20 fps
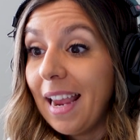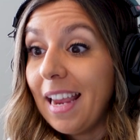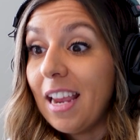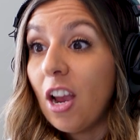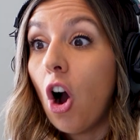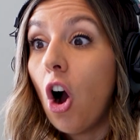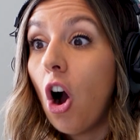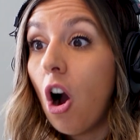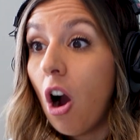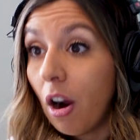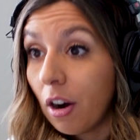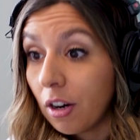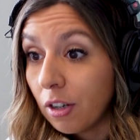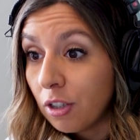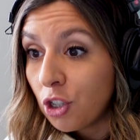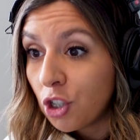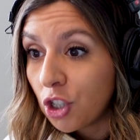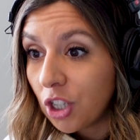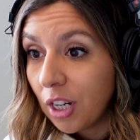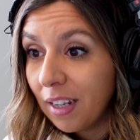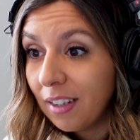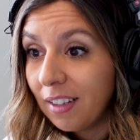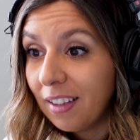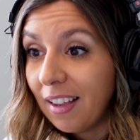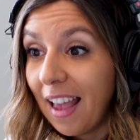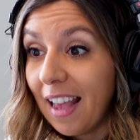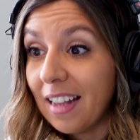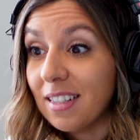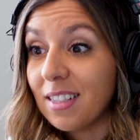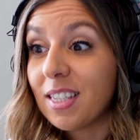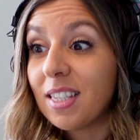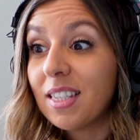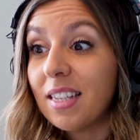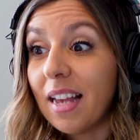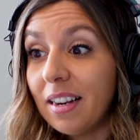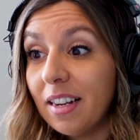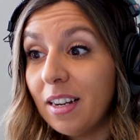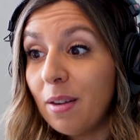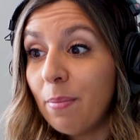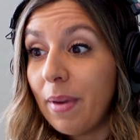a harsh and
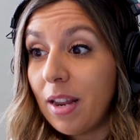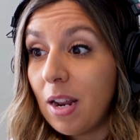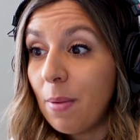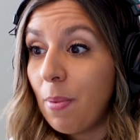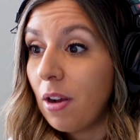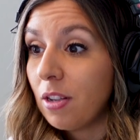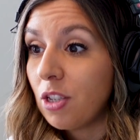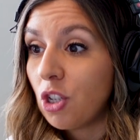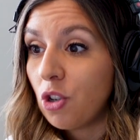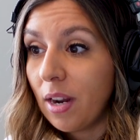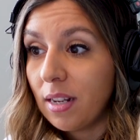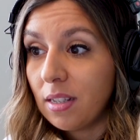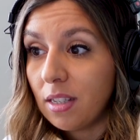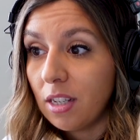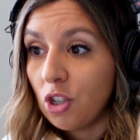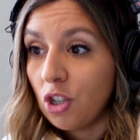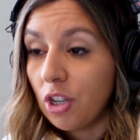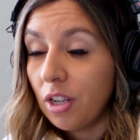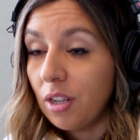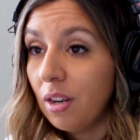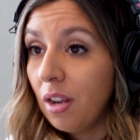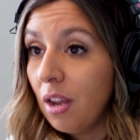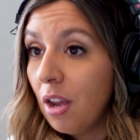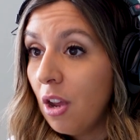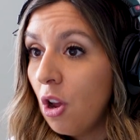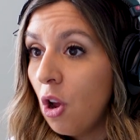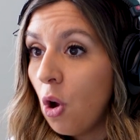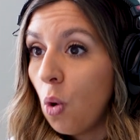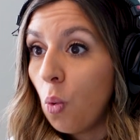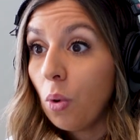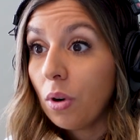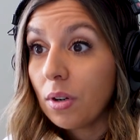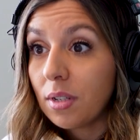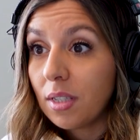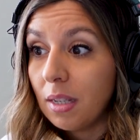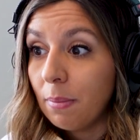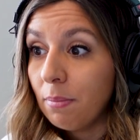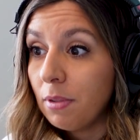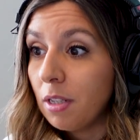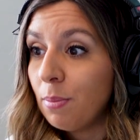sudden menopause transition where
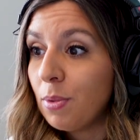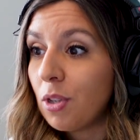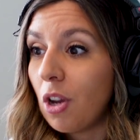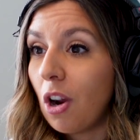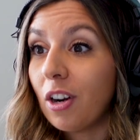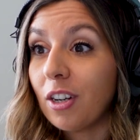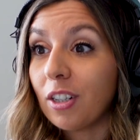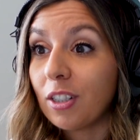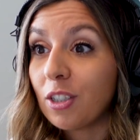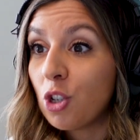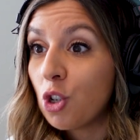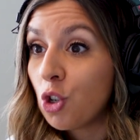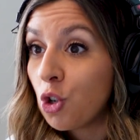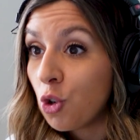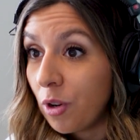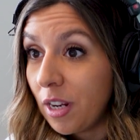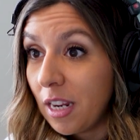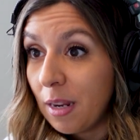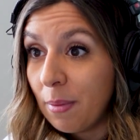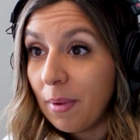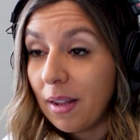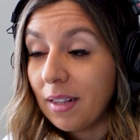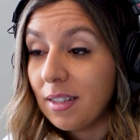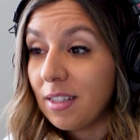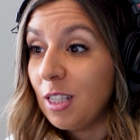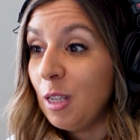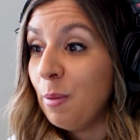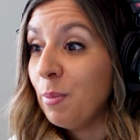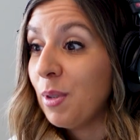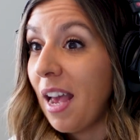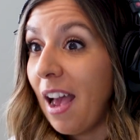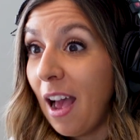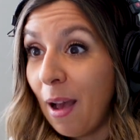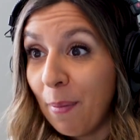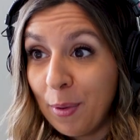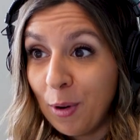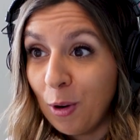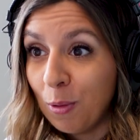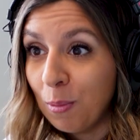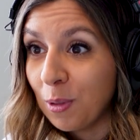symptoms are extreme and seem to
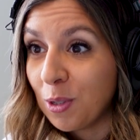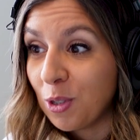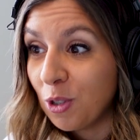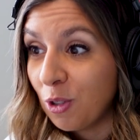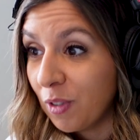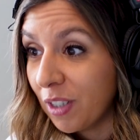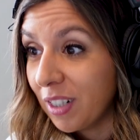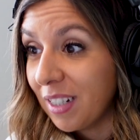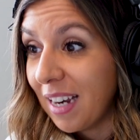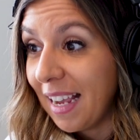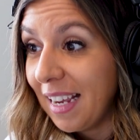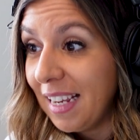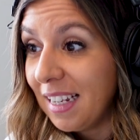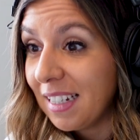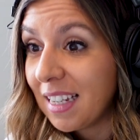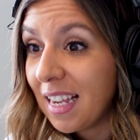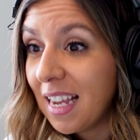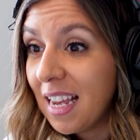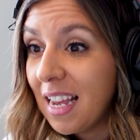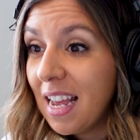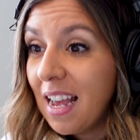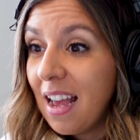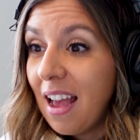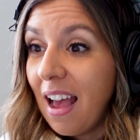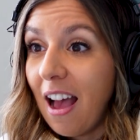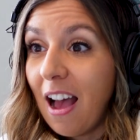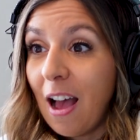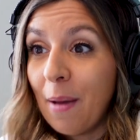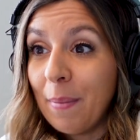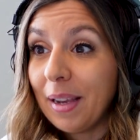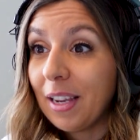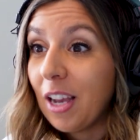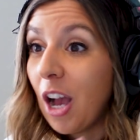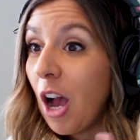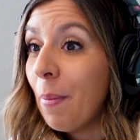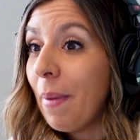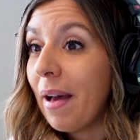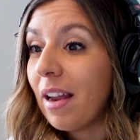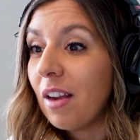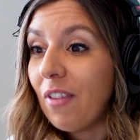happen almost overnight and
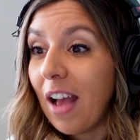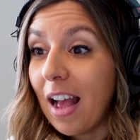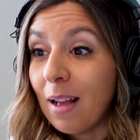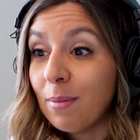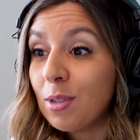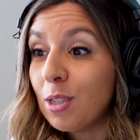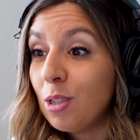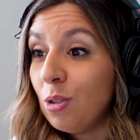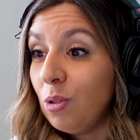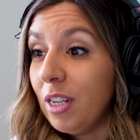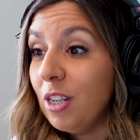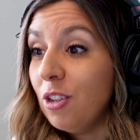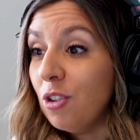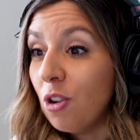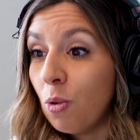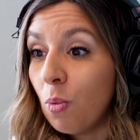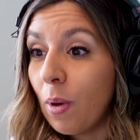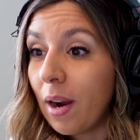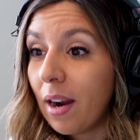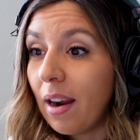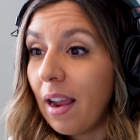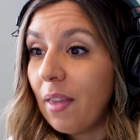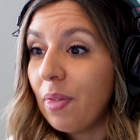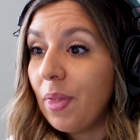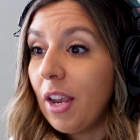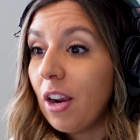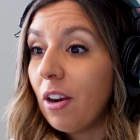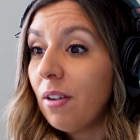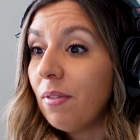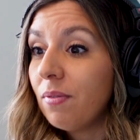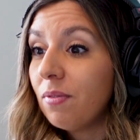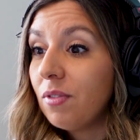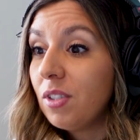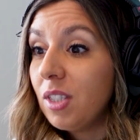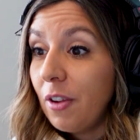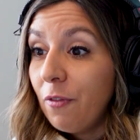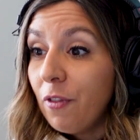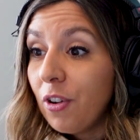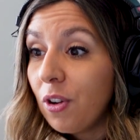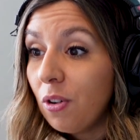come out of absolutely nowhere. And they are
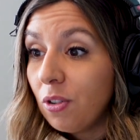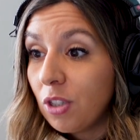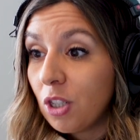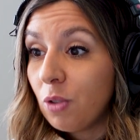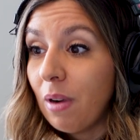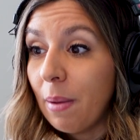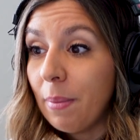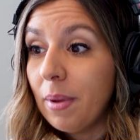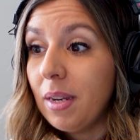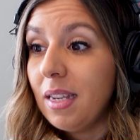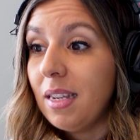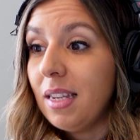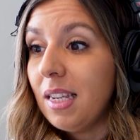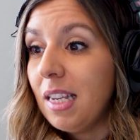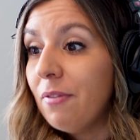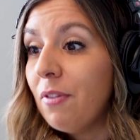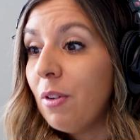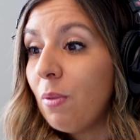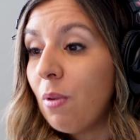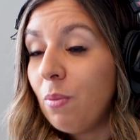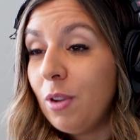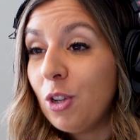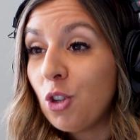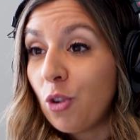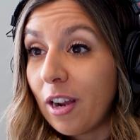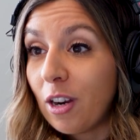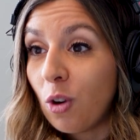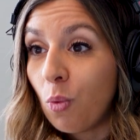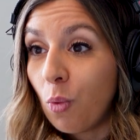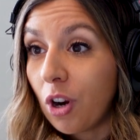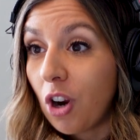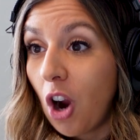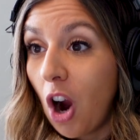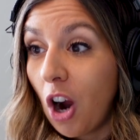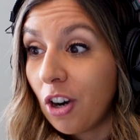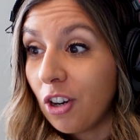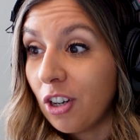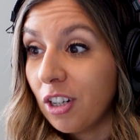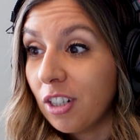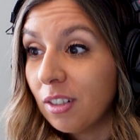difficult to remedy even when we try to work
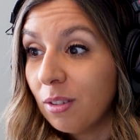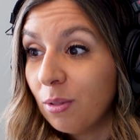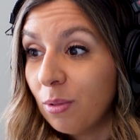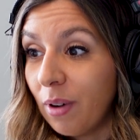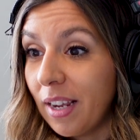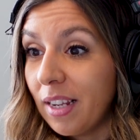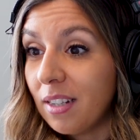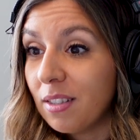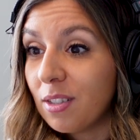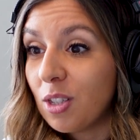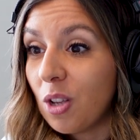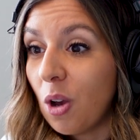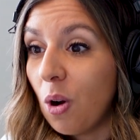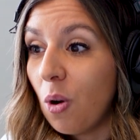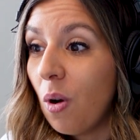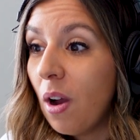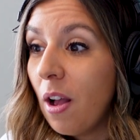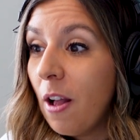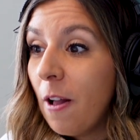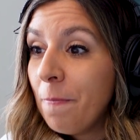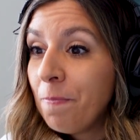harder, right? So